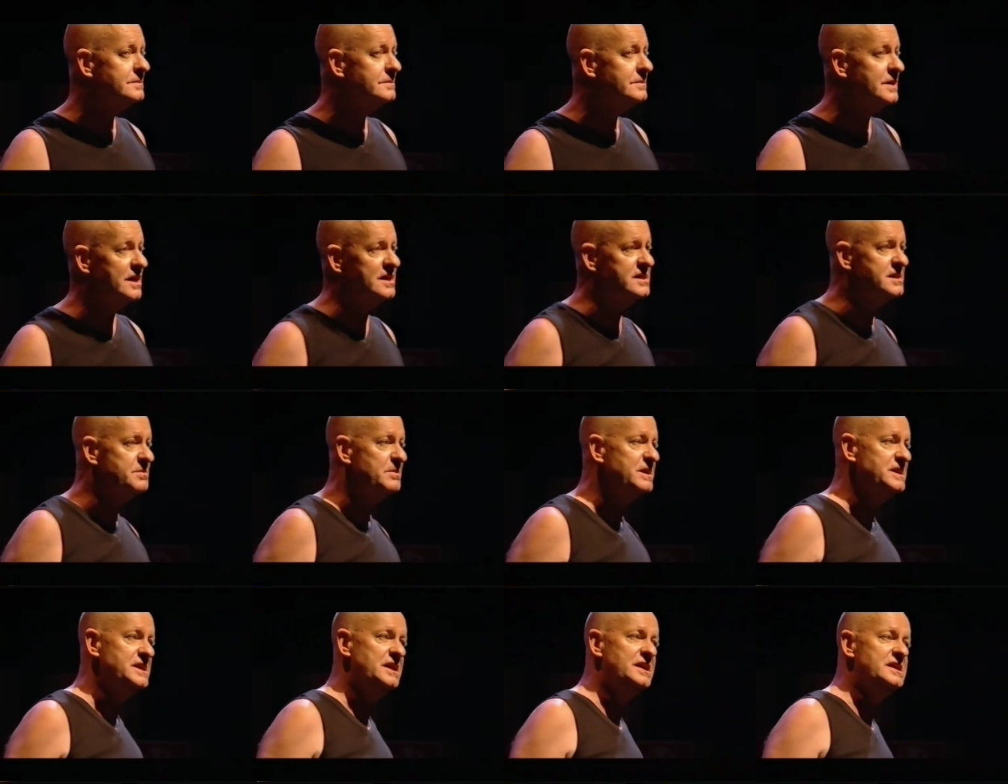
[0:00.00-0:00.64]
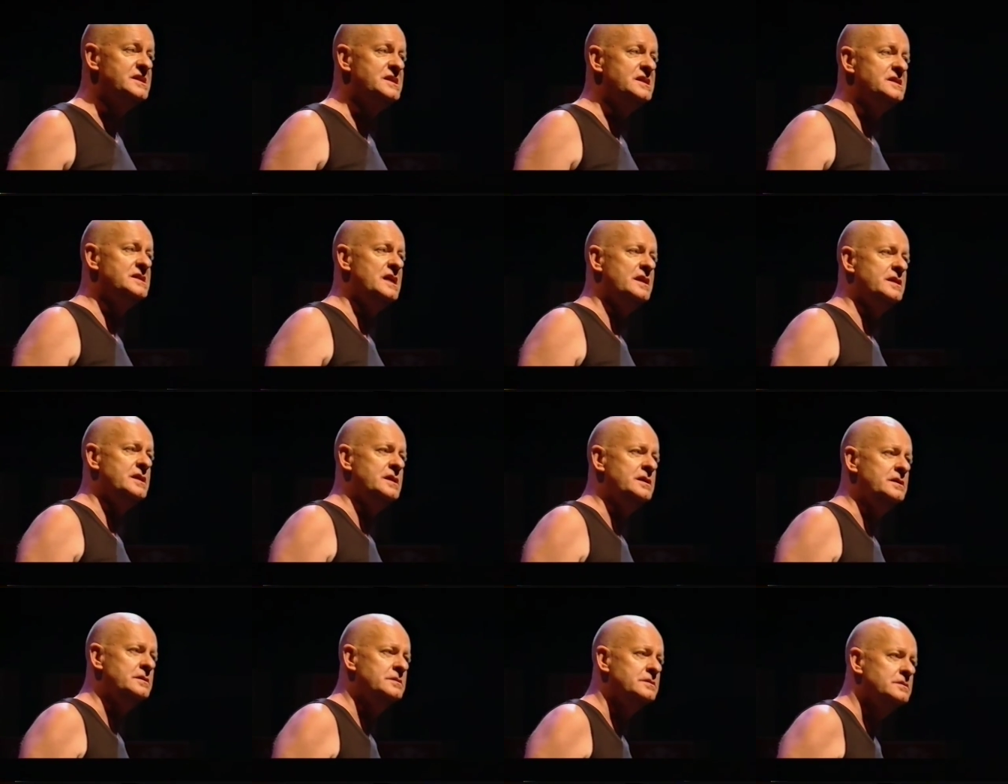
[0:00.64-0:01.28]
Nelson Mandela says
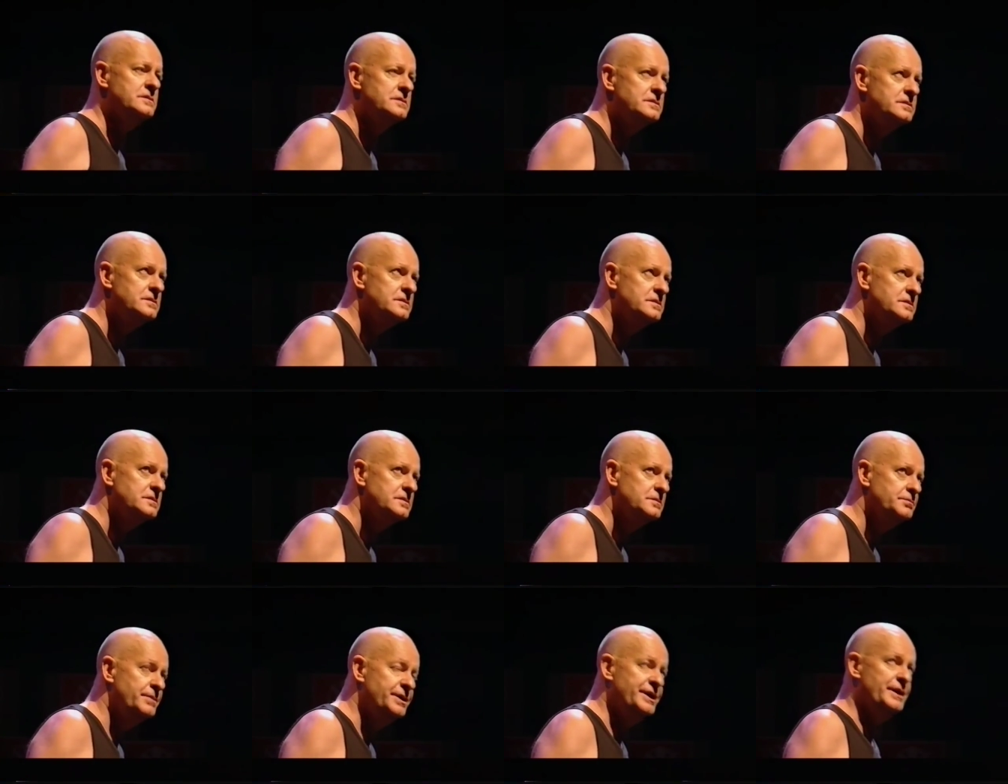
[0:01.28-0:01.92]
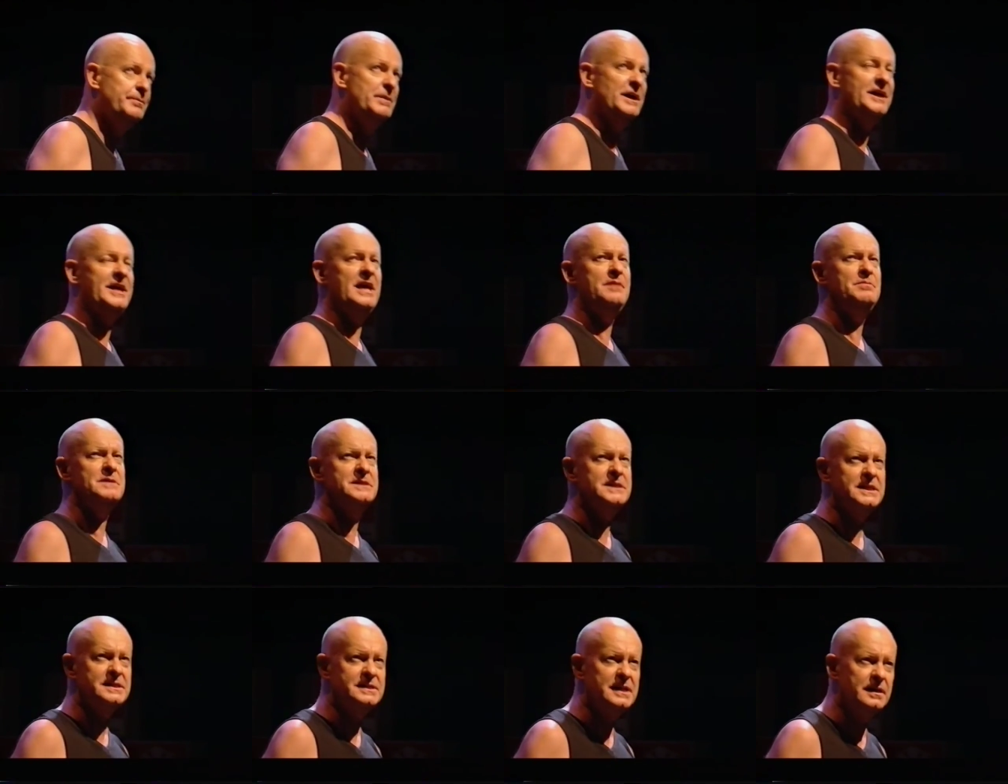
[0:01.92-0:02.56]
nothing. Miriam
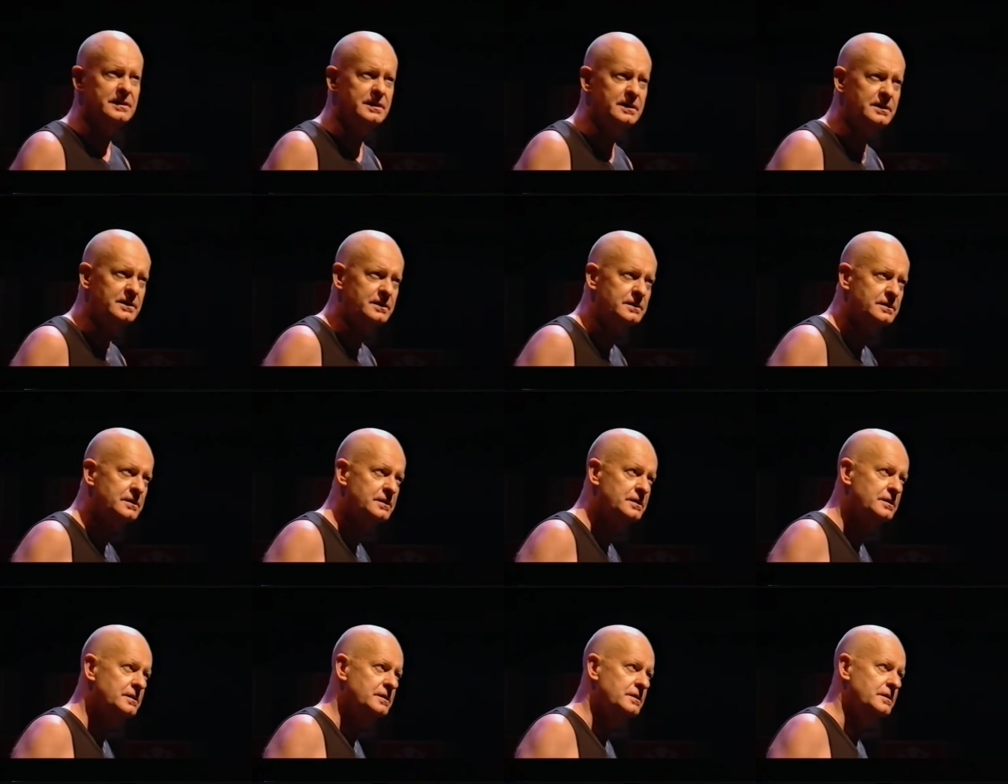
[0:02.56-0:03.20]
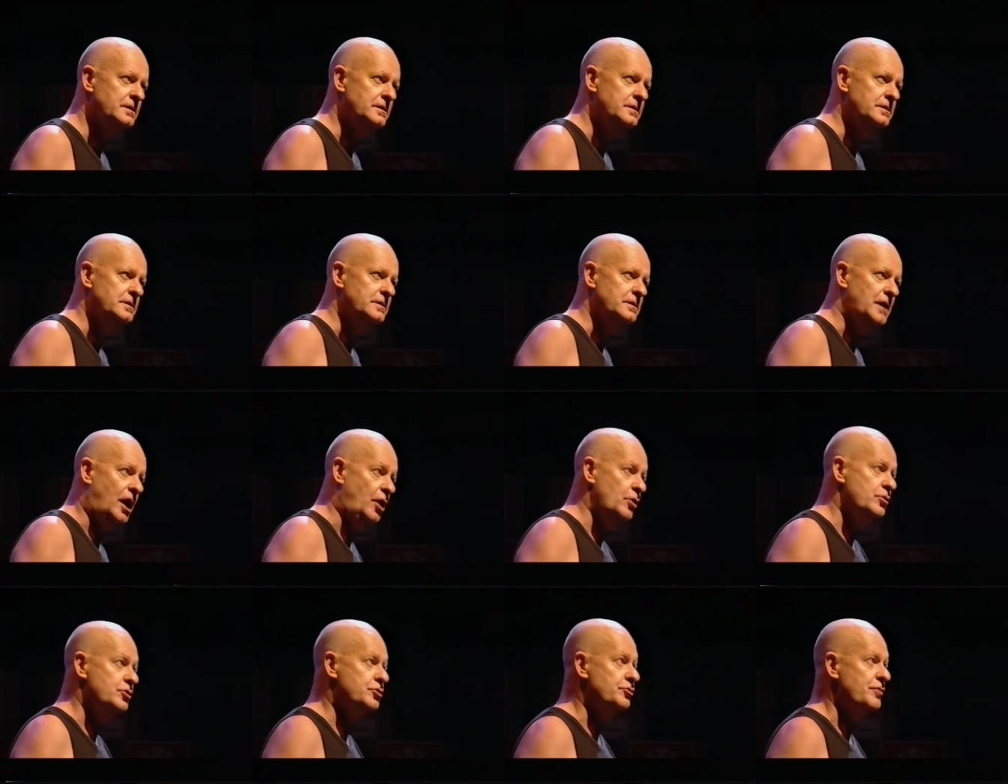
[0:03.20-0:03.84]
Makeba says nothing.
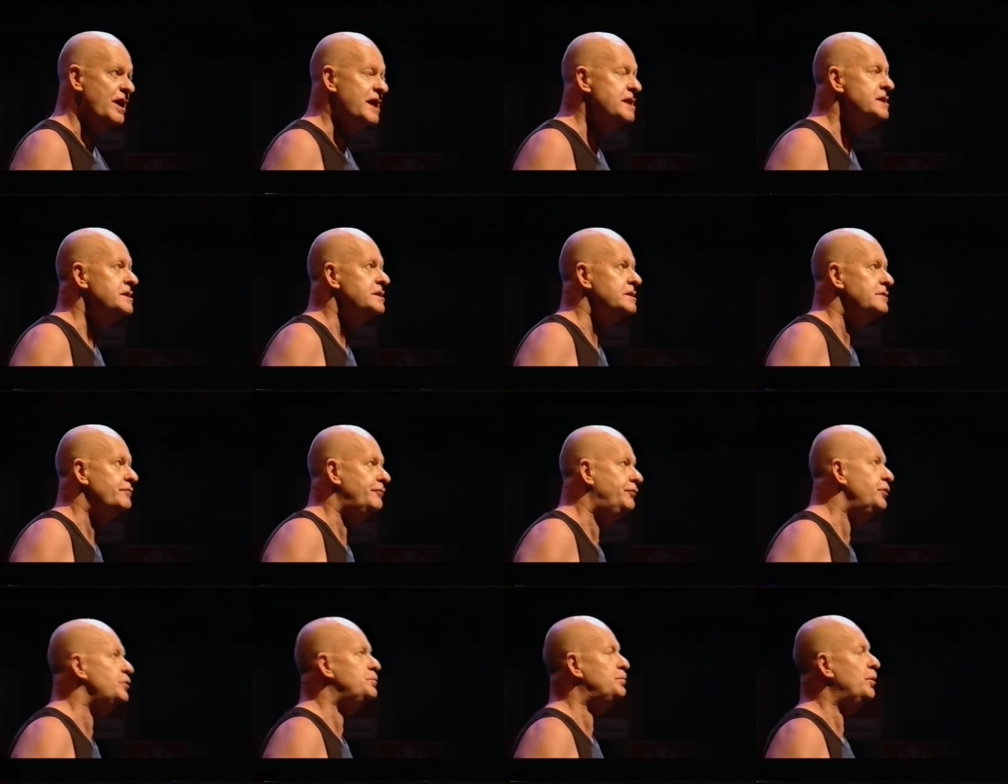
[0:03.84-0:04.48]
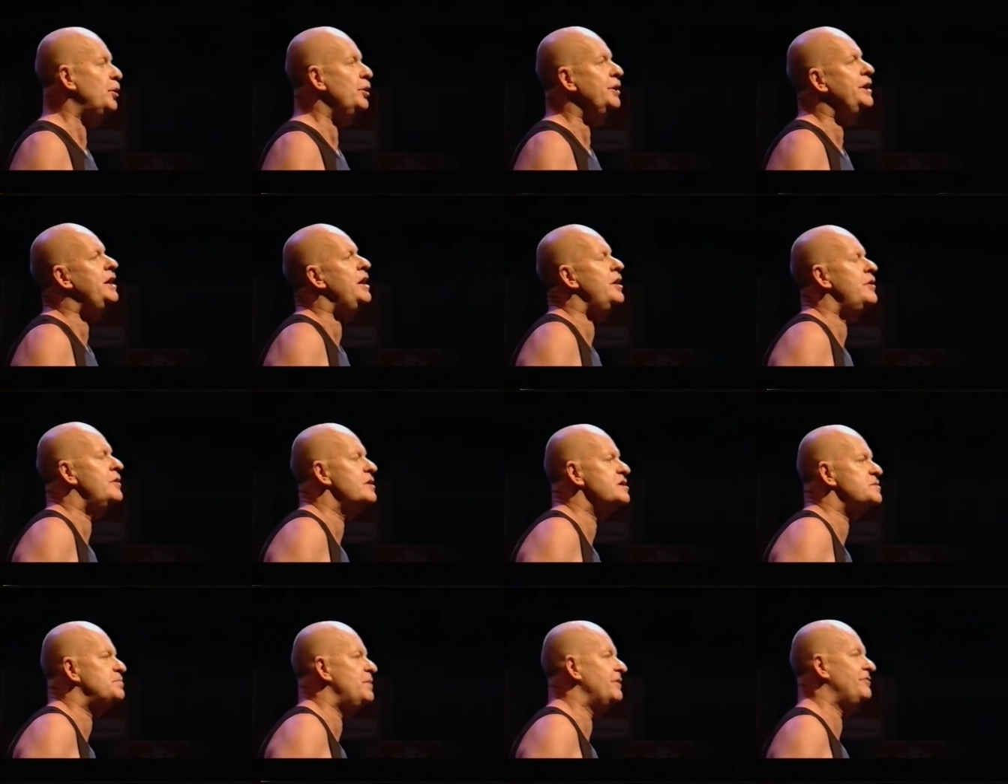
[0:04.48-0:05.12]
Our great football
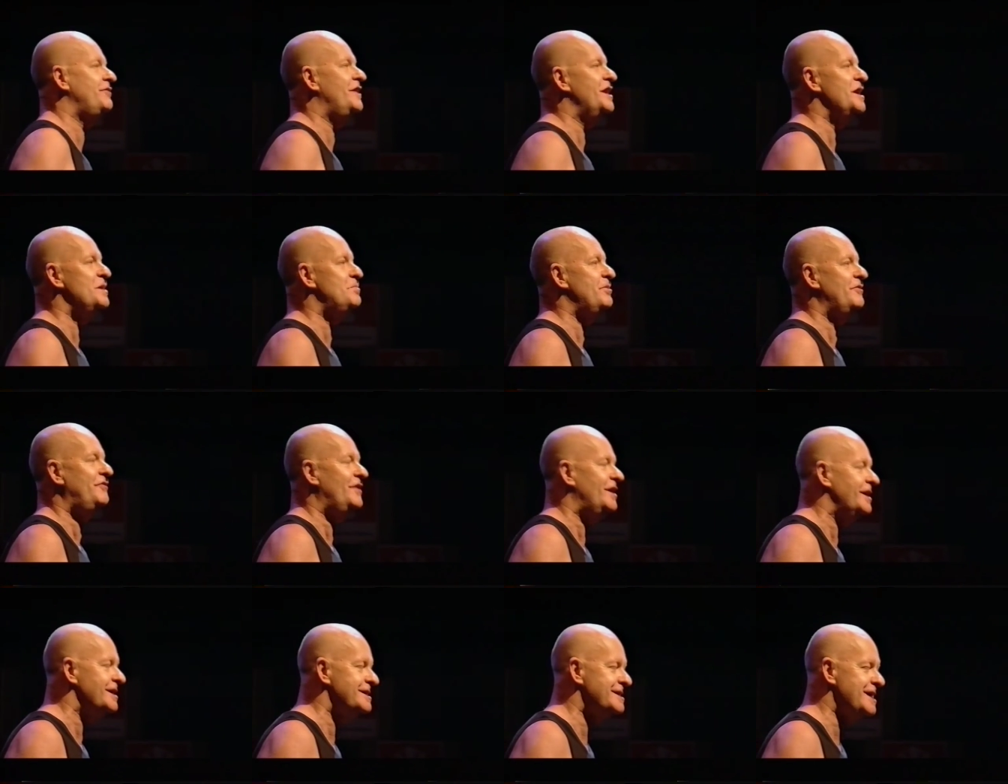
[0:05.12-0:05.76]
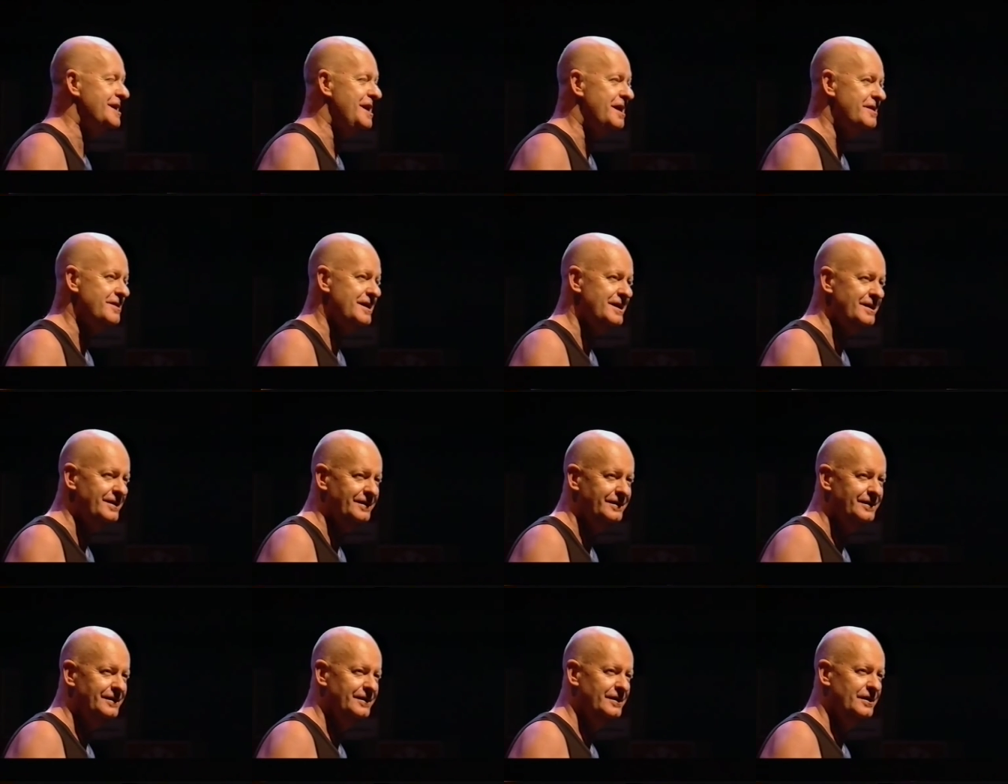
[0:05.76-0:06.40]
heroes, Bafana say
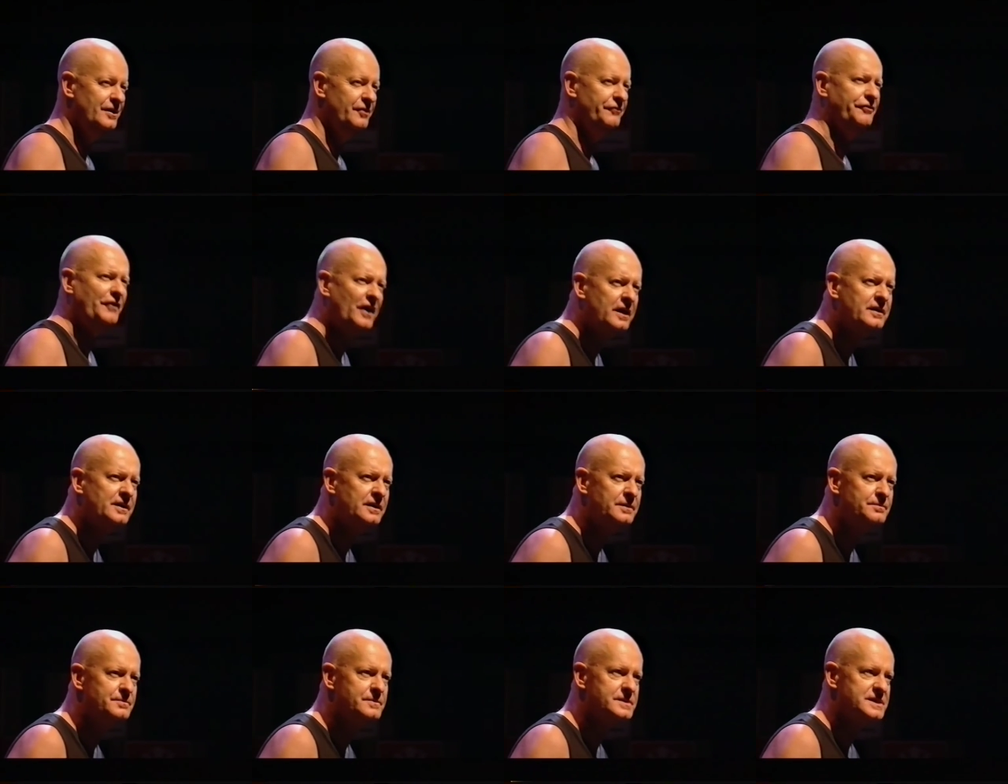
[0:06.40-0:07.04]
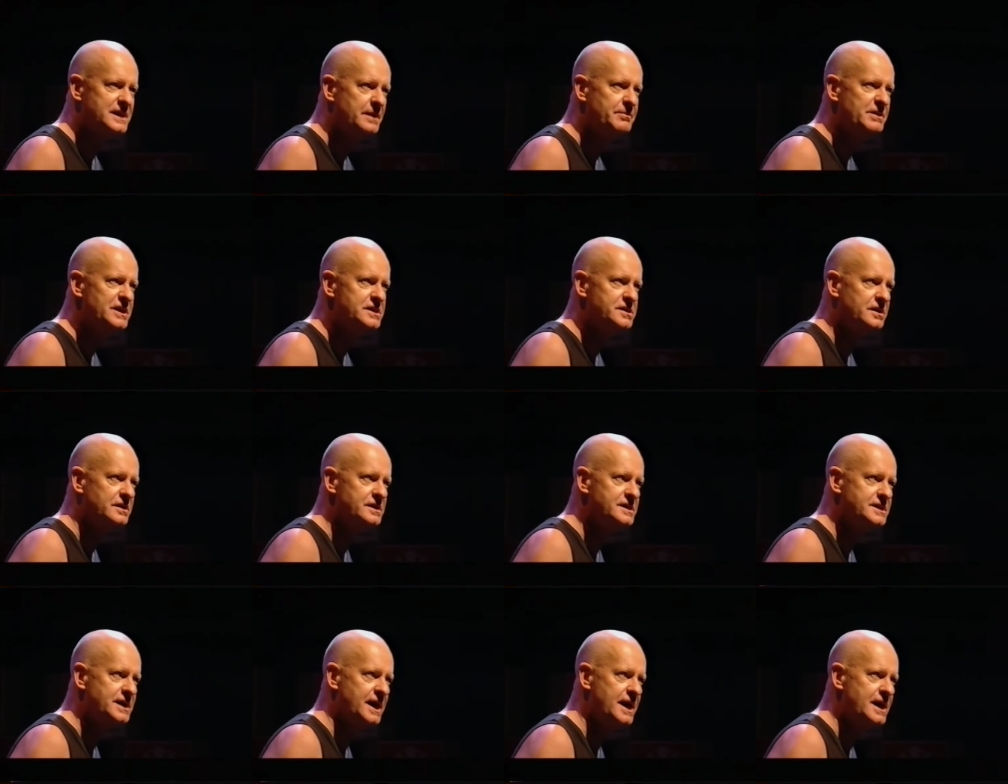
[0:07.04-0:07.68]
nothing. Fuck them. Somebody's
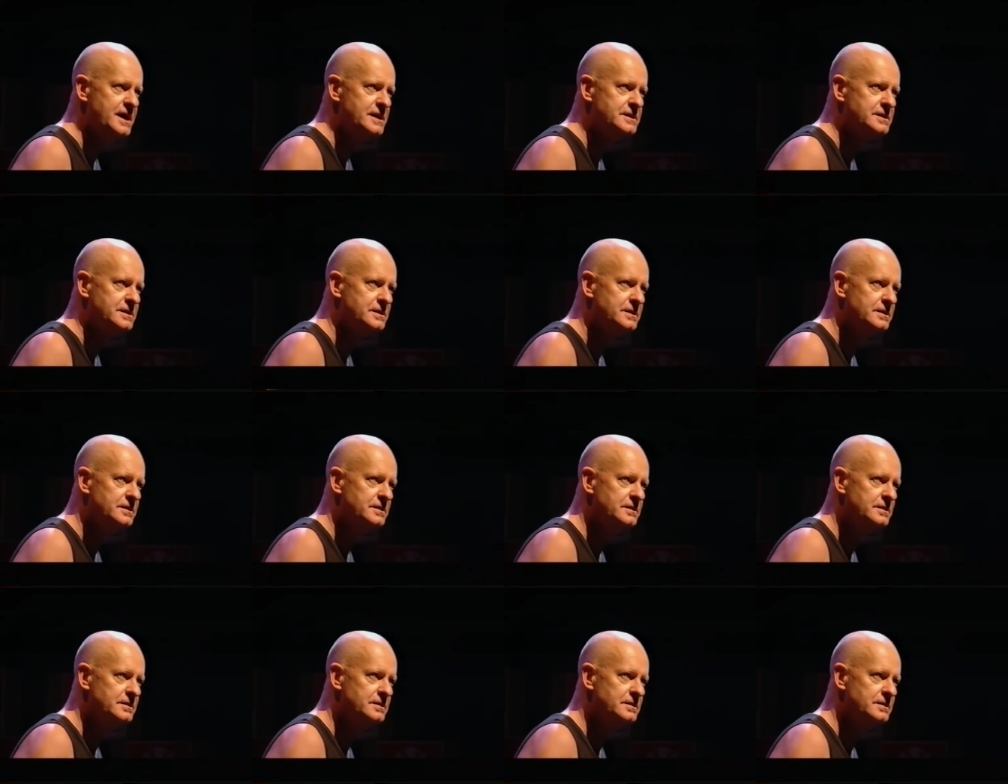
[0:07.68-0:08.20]
got to say it.